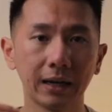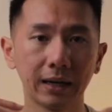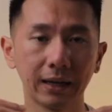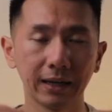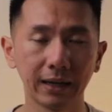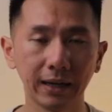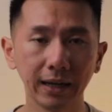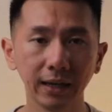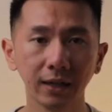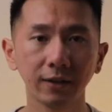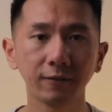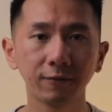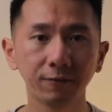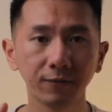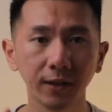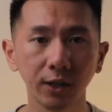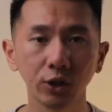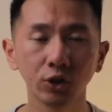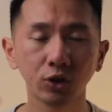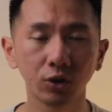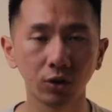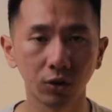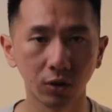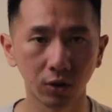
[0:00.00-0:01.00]
Let it
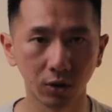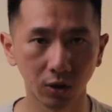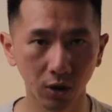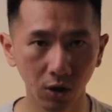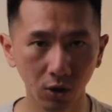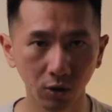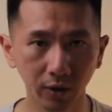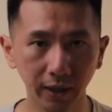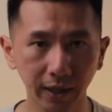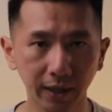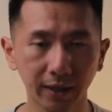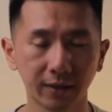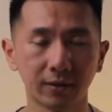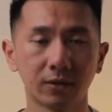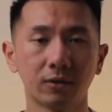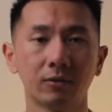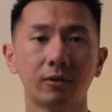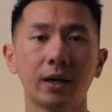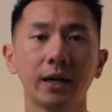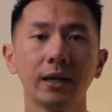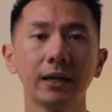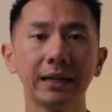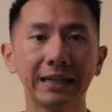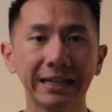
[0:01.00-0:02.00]
finish loading,
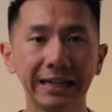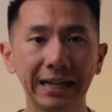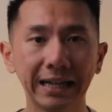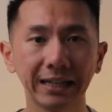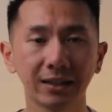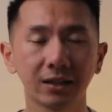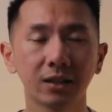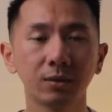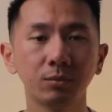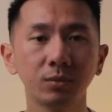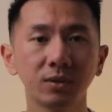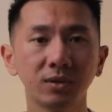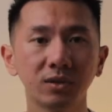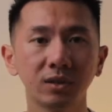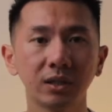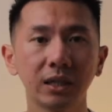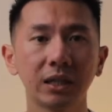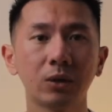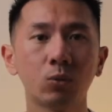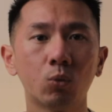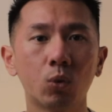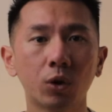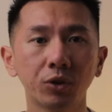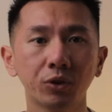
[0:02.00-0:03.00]
right? Let them
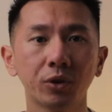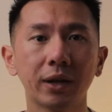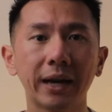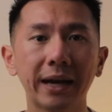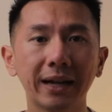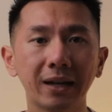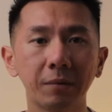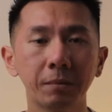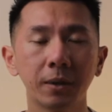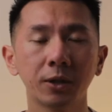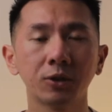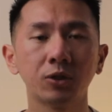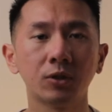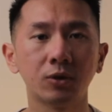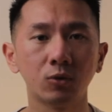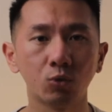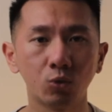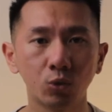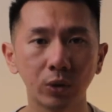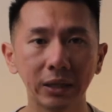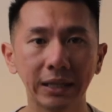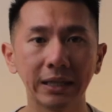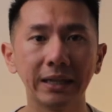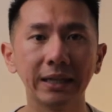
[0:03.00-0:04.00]
see what your animation
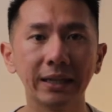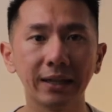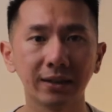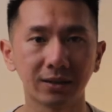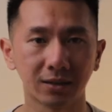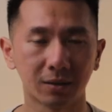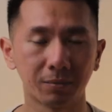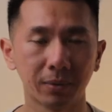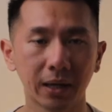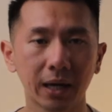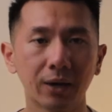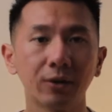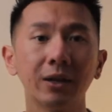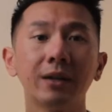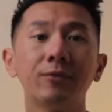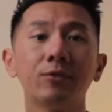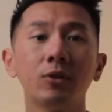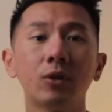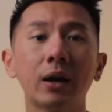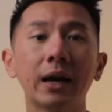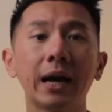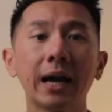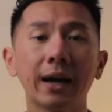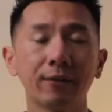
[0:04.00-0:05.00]
really is about if
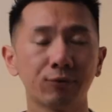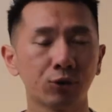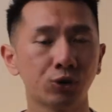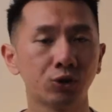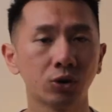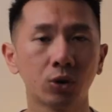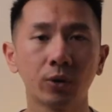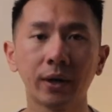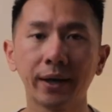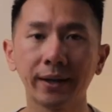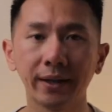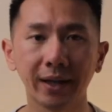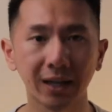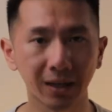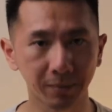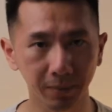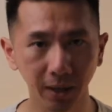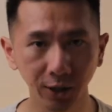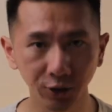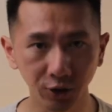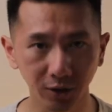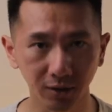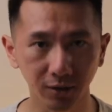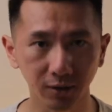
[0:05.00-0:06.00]
you have to show any
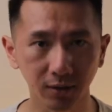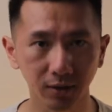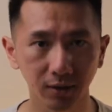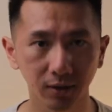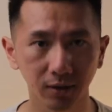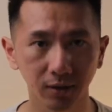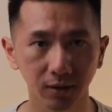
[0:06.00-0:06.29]
animations.